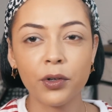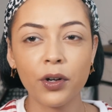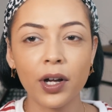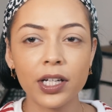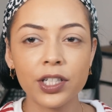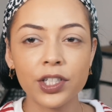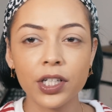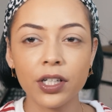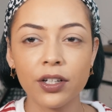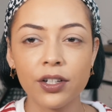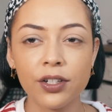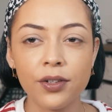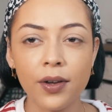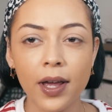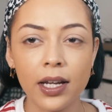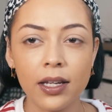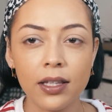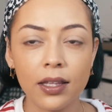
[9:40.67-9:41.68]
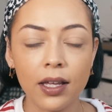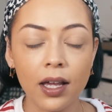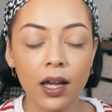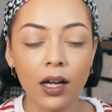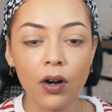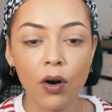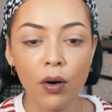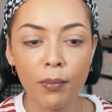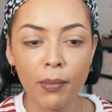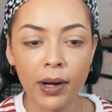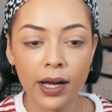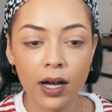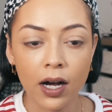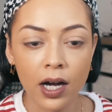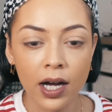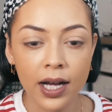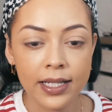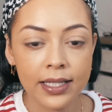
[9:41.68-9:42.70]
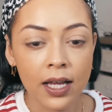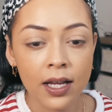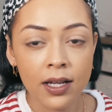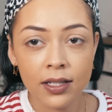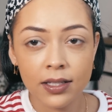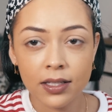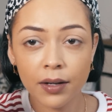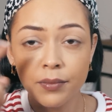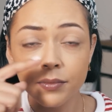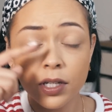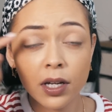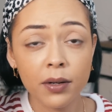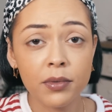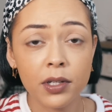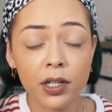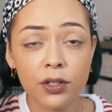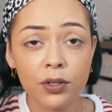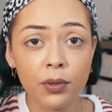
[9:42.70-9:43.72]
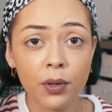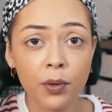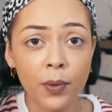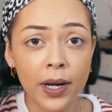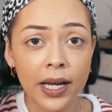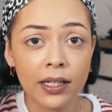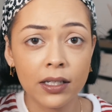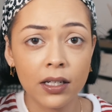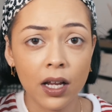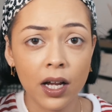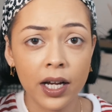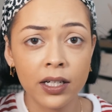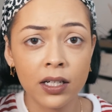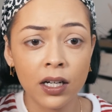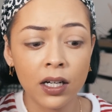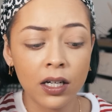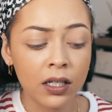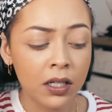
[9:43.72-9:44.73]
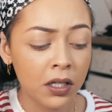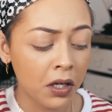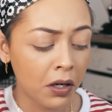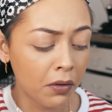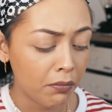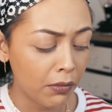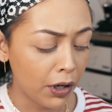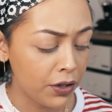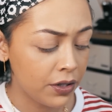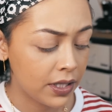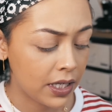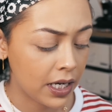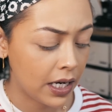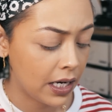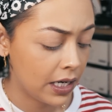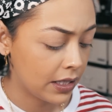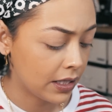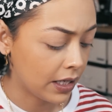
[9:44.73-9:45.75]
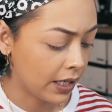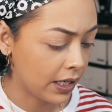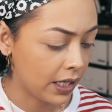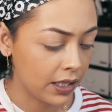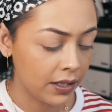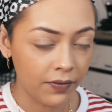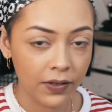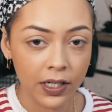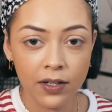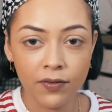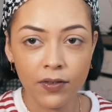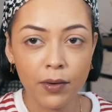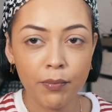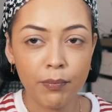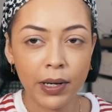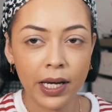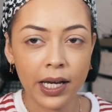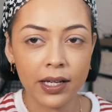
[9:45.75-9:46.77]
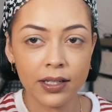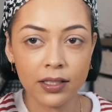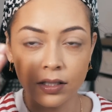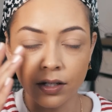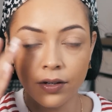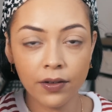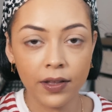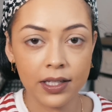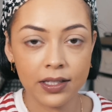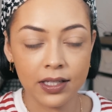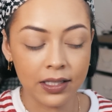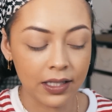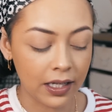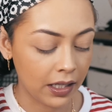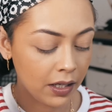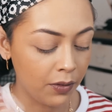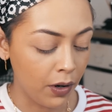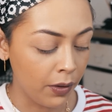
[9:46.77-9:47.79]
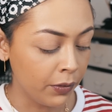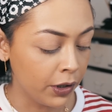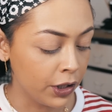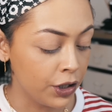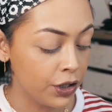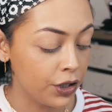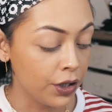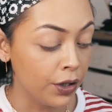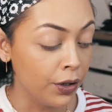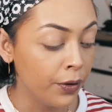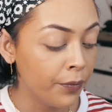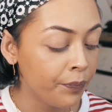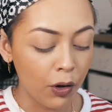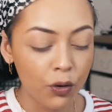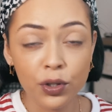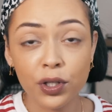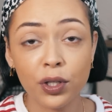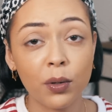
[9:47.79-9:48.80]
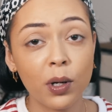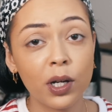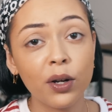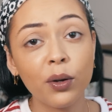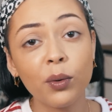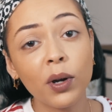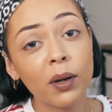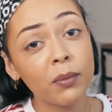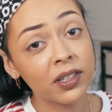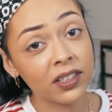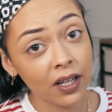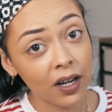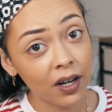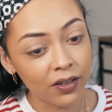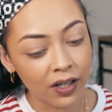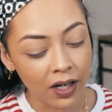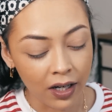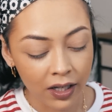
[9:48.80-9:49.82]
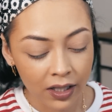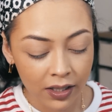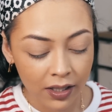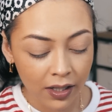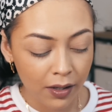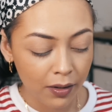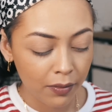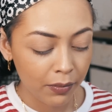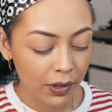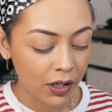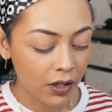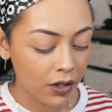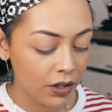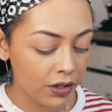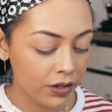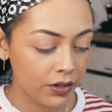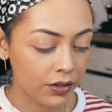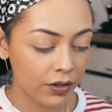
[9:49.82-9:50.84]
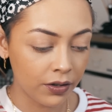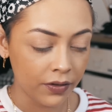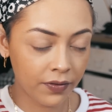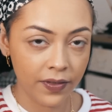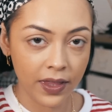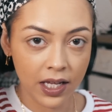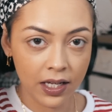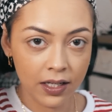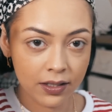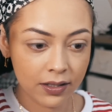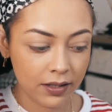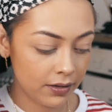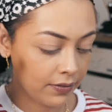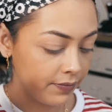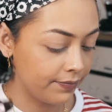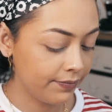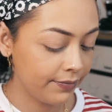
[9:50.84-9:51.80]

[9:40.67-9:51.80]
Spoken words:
not actually going to do anything on my eyes. Sometimes I do a winged liner. Most days I kind of leave it bare, so that's exactly what I'm going to do. Also, I don't wear mascara because of these.